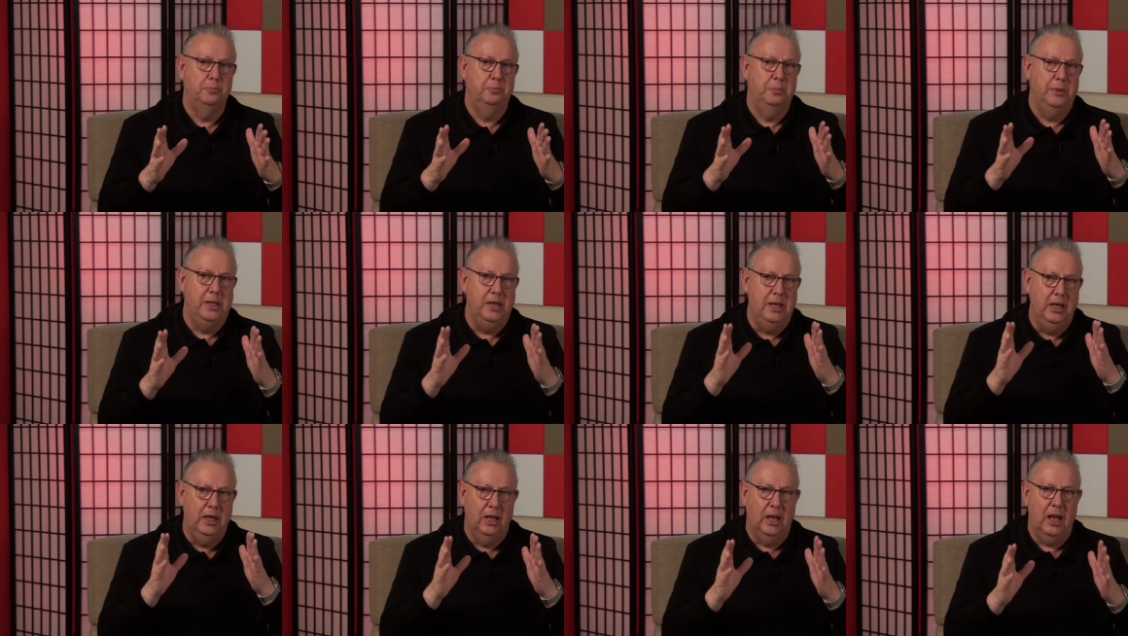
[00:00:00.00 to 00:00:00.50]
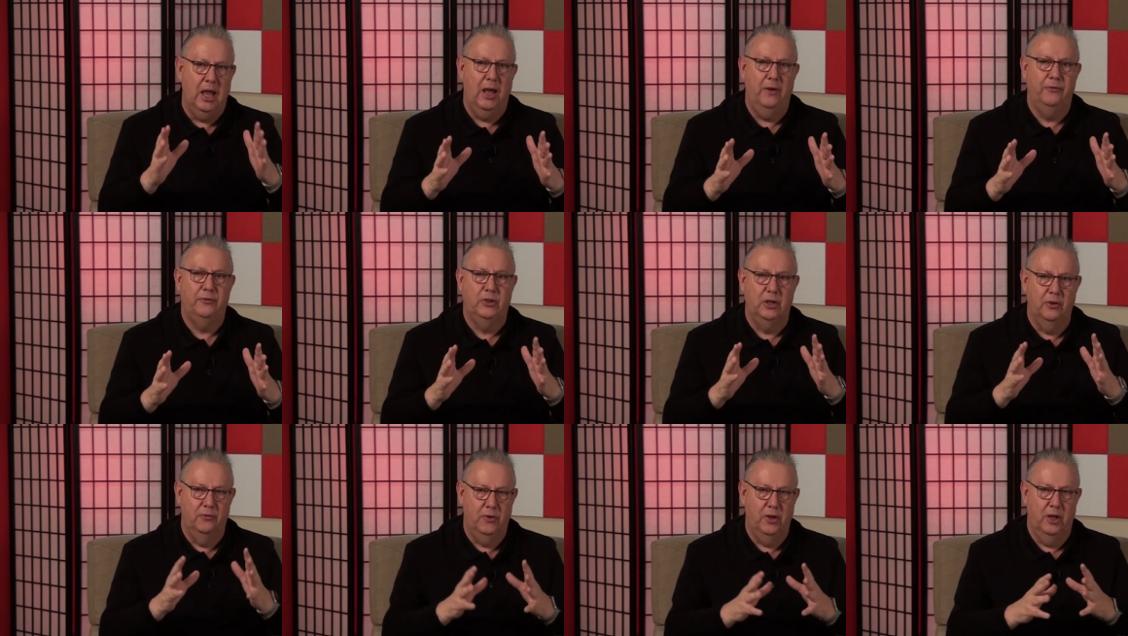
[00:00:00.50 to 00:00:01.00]
being
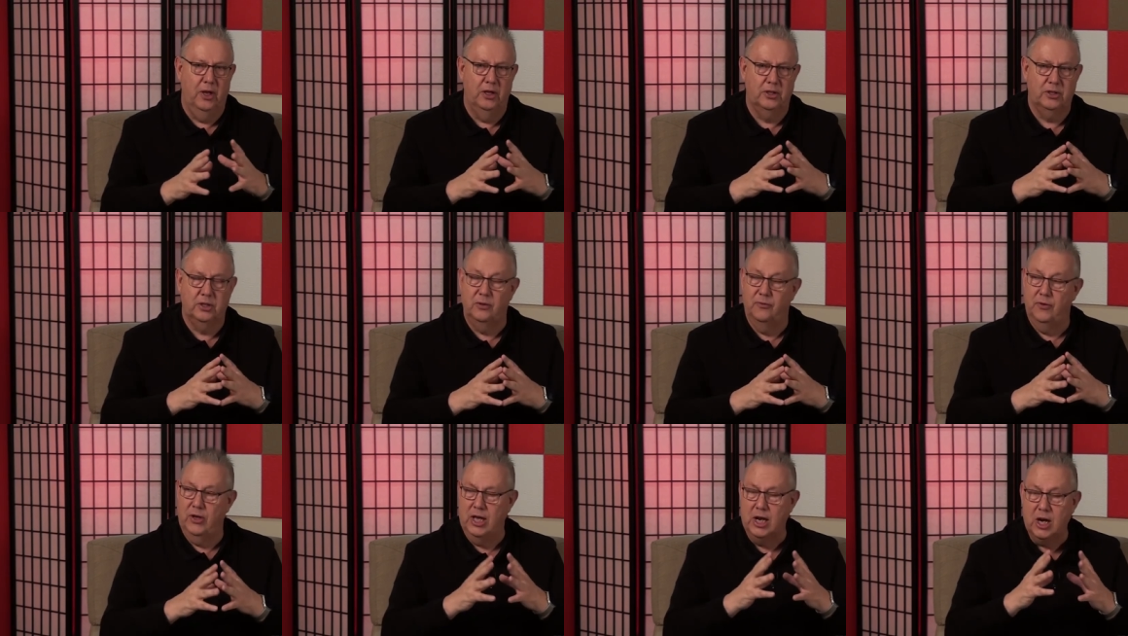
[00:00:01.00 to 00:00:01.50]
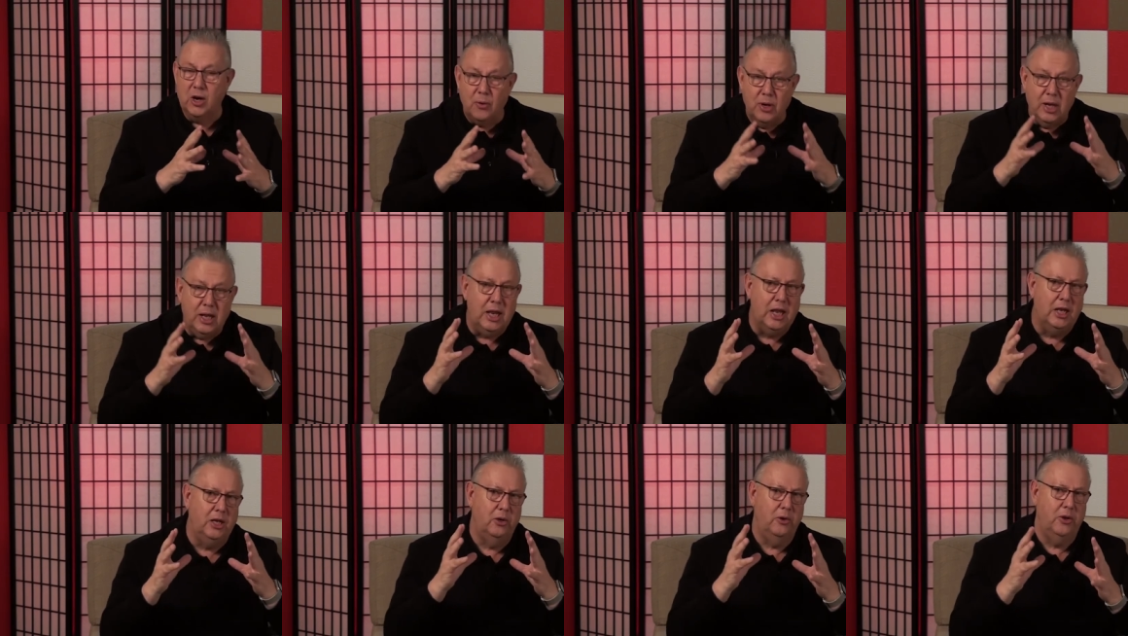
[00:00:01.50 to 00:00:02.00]
left of us of
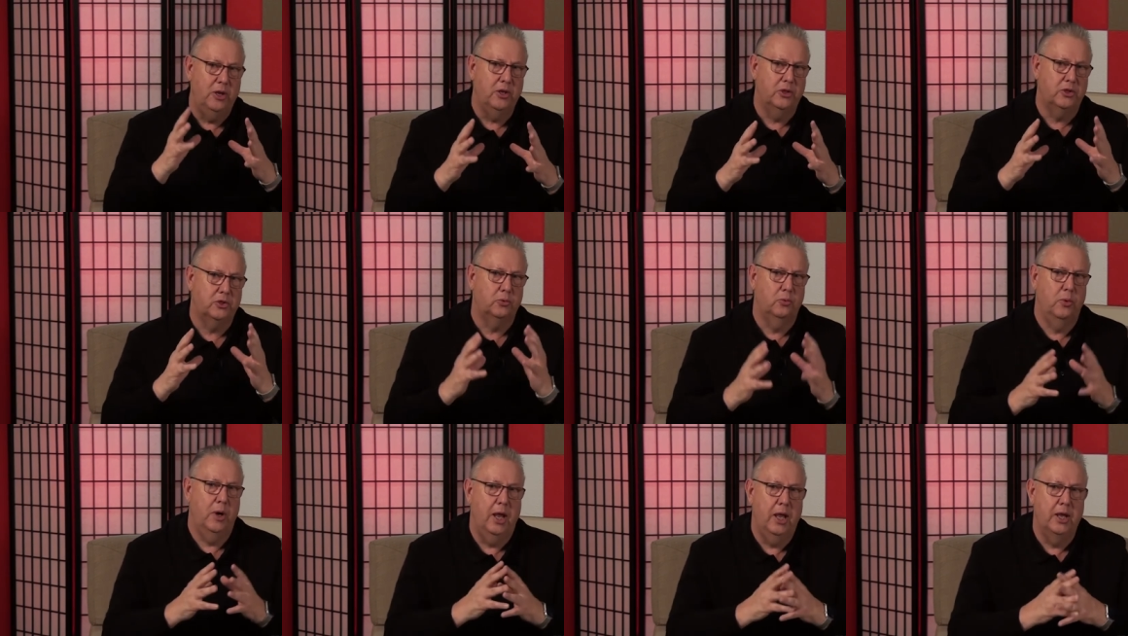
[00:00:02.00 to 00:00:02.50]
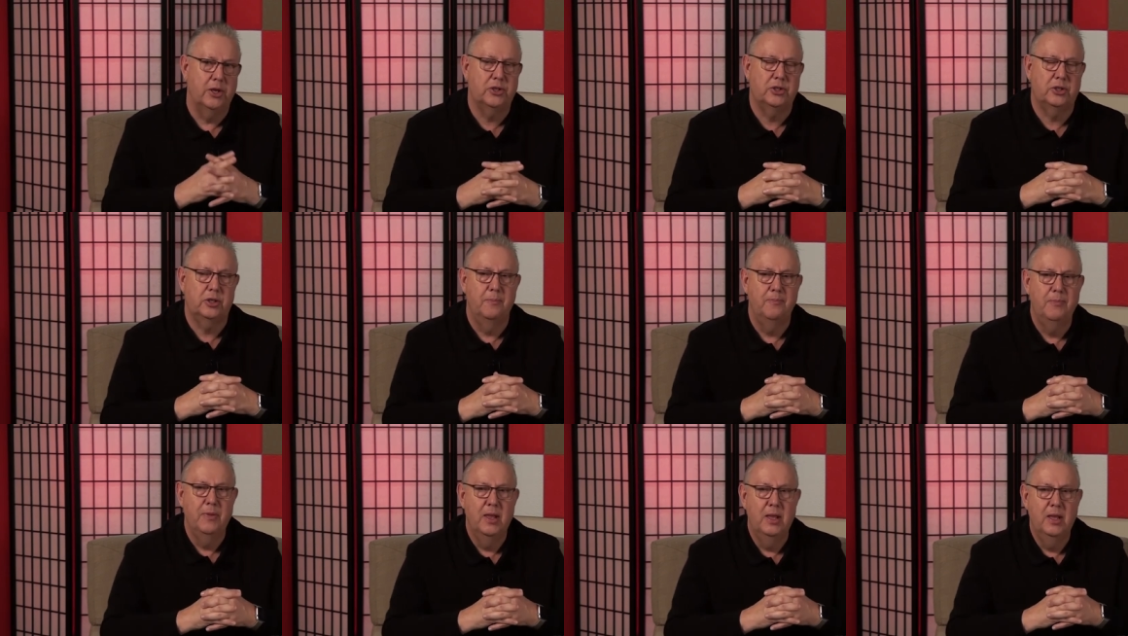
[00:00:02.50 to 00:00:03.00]
entering into his
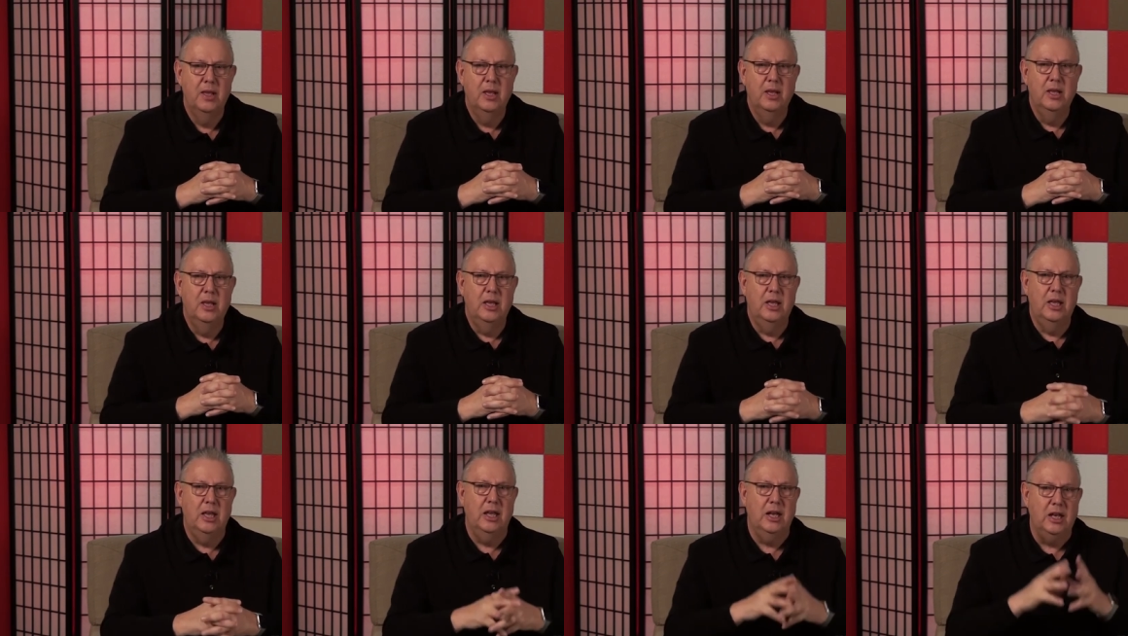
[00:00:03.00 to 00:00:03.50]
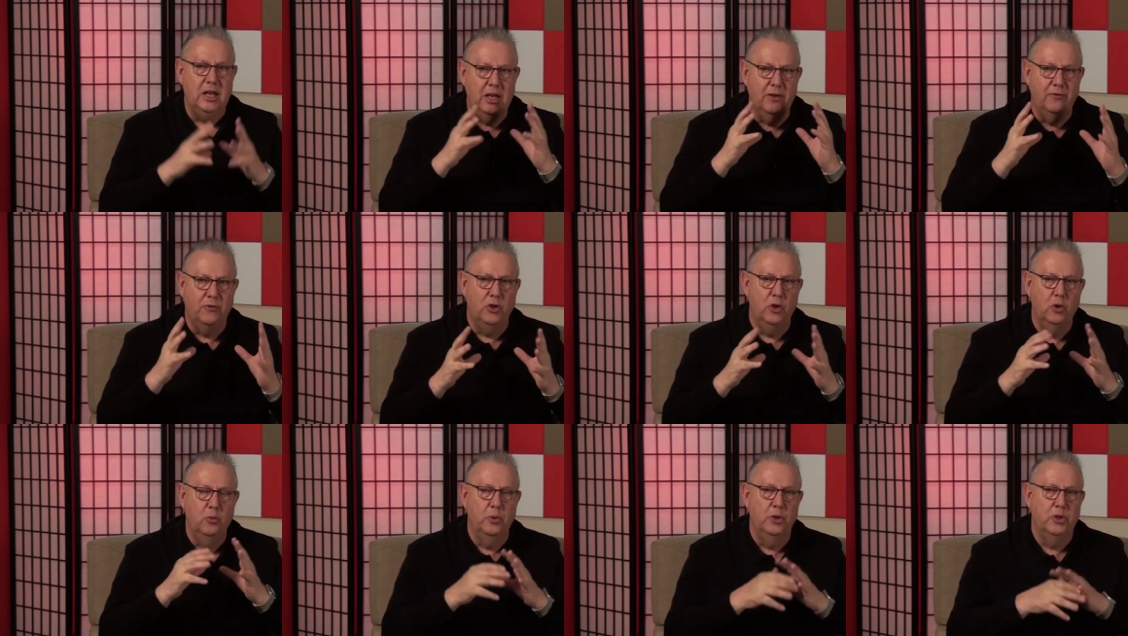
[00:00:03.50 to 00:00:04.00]
rest, any
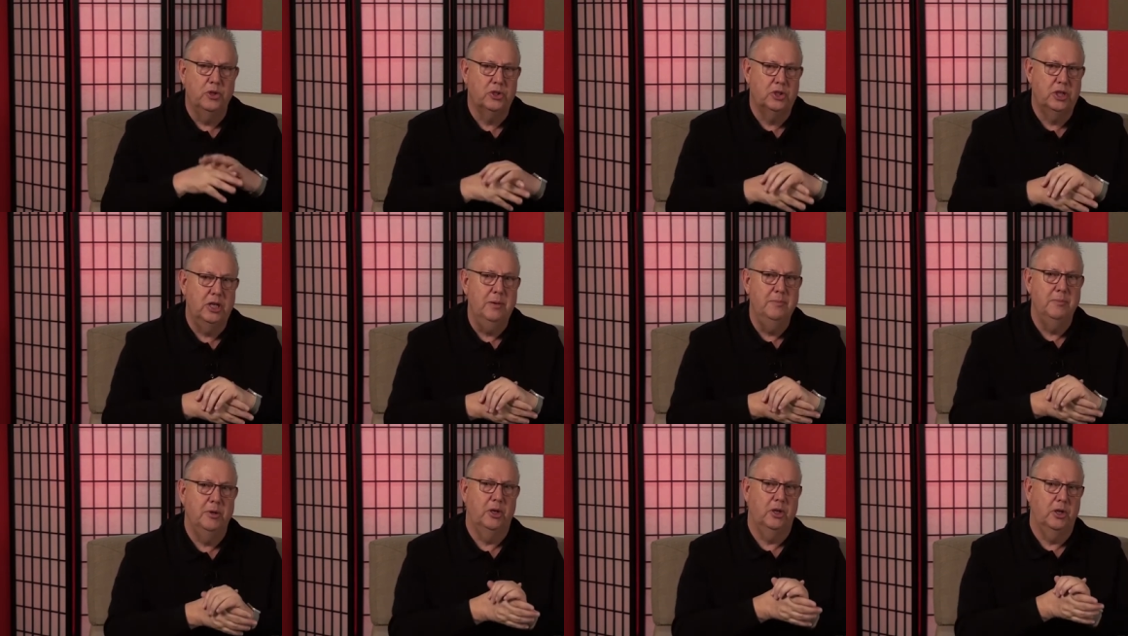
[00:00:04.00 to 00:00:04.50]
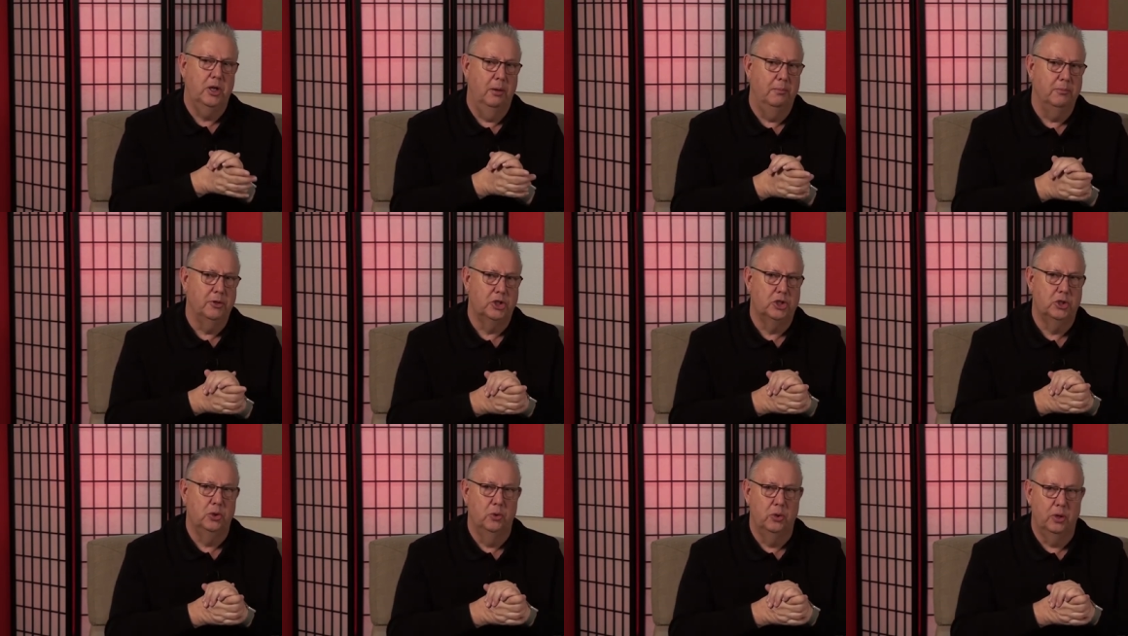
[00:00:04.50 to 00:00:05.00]
of you would seem to
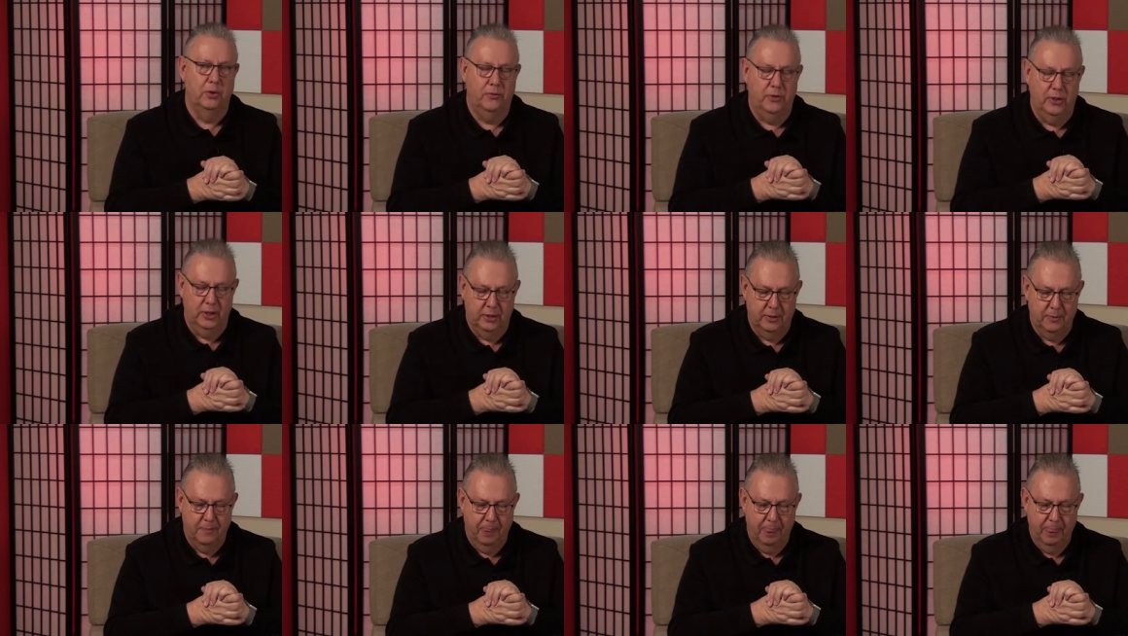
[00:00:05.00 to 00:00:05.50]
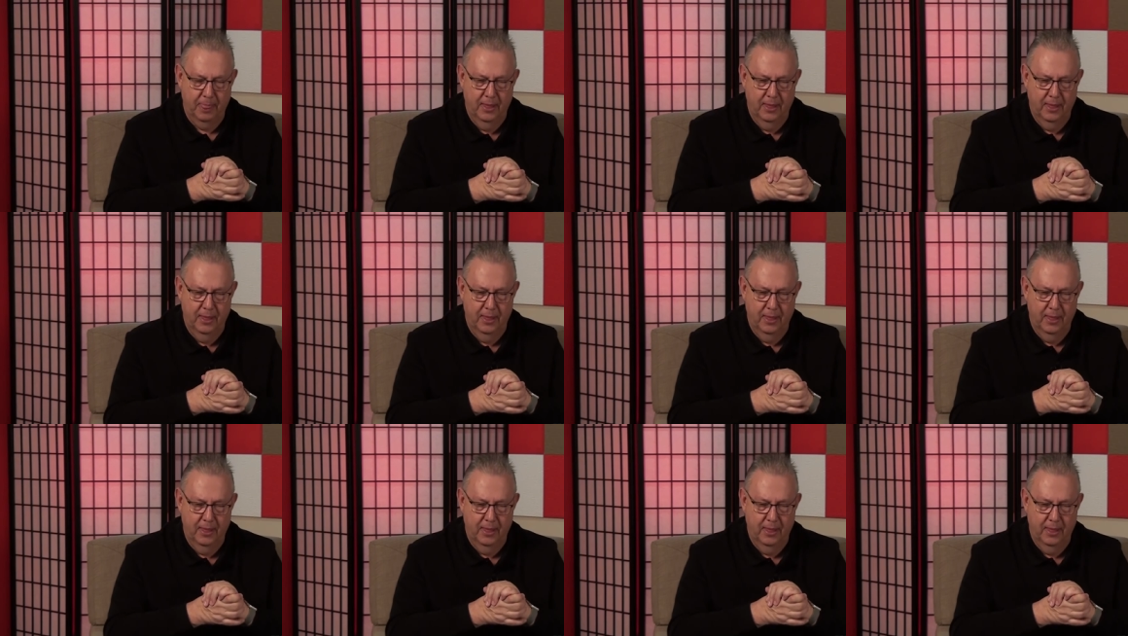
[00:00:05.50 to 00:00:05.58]
come short of it.